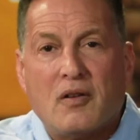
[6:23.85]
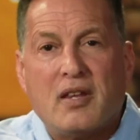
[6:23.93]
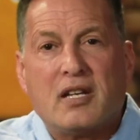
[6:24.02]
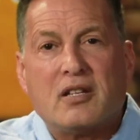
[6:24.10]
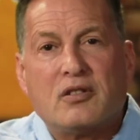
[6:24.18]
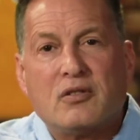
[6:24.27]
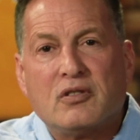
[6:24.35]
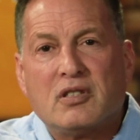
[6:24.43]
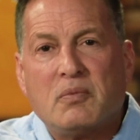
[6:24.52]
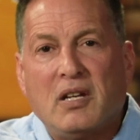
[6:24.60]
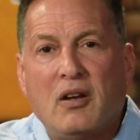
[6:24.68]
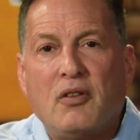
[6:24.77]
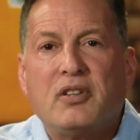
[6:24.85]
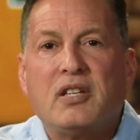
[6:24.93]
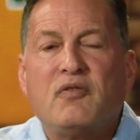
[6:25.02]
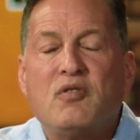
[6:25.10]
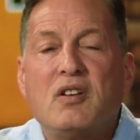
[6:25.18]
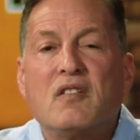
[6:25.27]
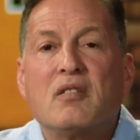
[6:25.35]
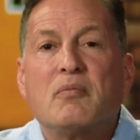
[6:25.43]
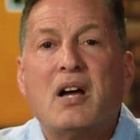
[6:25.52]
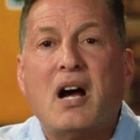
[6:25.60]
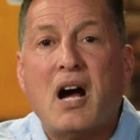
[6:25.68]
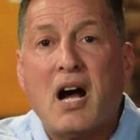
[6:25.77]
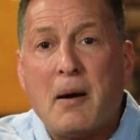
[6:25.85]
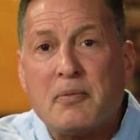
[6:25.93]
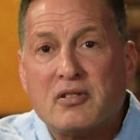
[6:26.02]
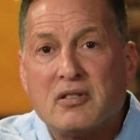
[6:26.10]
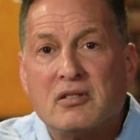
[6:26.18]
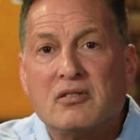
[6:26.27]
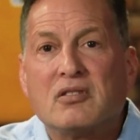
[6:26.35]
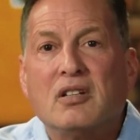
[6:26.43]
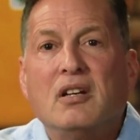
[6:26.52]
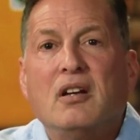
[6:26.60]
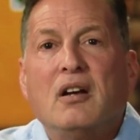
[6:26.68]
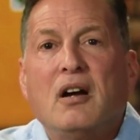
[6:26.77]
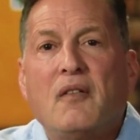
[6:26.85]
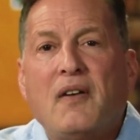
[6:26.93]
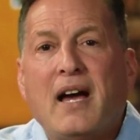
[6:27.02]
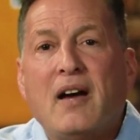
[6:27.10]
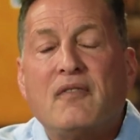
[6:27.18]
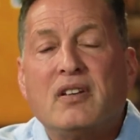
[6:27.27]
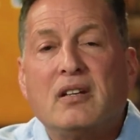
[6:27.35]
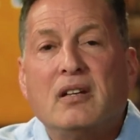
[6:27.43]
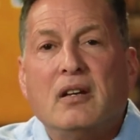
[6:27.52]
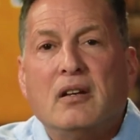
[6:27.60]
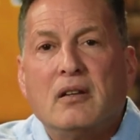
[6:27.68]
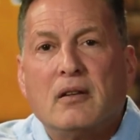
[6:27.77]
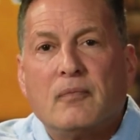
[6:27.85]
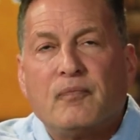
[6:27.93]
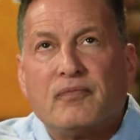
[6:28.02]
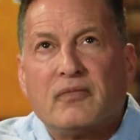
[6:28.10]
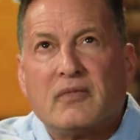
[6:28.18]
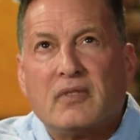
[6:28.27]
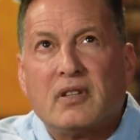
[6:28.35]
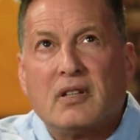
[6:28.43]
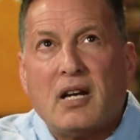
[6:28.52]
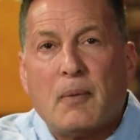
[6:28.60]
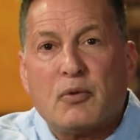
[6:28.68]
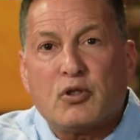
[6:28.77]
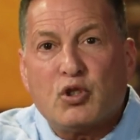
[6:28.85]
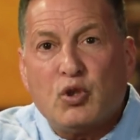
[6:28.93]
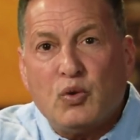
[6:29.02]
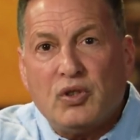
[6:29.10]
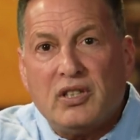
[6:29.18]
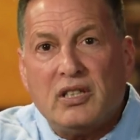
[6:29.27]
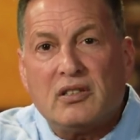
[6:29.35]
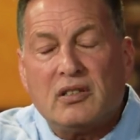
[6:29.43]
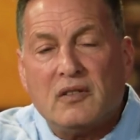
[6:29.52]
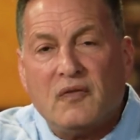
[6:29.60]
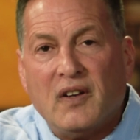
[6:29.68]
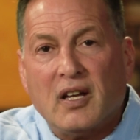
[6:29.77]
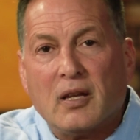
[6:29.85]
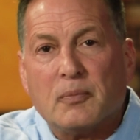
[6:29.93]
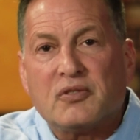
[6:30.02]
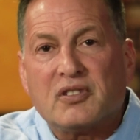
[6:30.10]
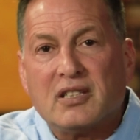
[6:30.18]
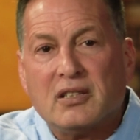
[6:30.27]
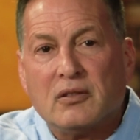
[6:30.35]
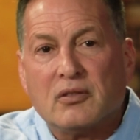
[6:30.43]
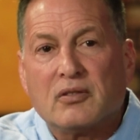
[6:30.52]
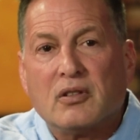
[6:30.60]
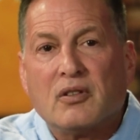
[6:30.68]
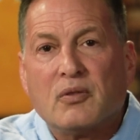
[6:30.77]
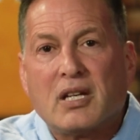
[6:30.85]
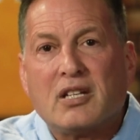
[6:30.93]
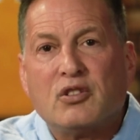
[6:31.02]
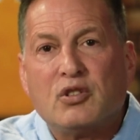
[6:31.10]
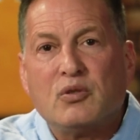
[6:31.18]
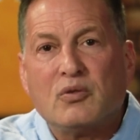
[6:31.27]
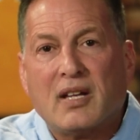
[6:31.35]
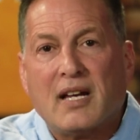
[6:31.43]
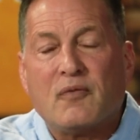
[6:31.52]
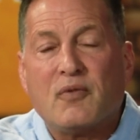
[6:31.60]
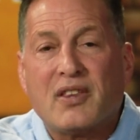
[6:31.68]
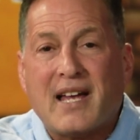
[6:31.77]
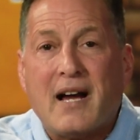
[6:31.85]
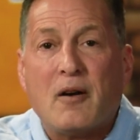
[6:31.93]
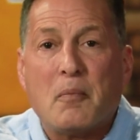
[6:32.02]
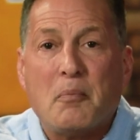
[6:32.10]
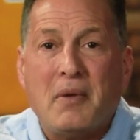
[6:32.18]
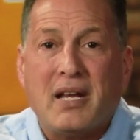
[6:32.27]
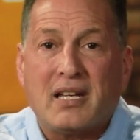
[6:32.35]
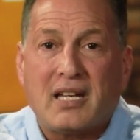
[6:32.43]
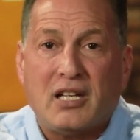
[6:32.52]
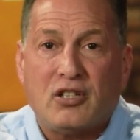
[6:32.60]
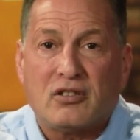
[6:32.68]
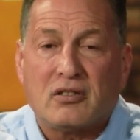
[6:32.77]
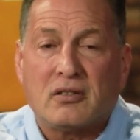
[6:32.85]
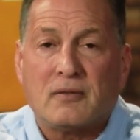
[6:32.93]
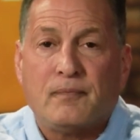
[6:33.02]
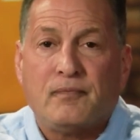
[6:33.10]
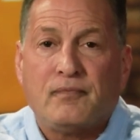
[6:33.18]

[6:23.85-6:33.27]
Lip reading: or they can choose to be healthy if you give them the options of having the opportunity to develop skills so they can do life without medication.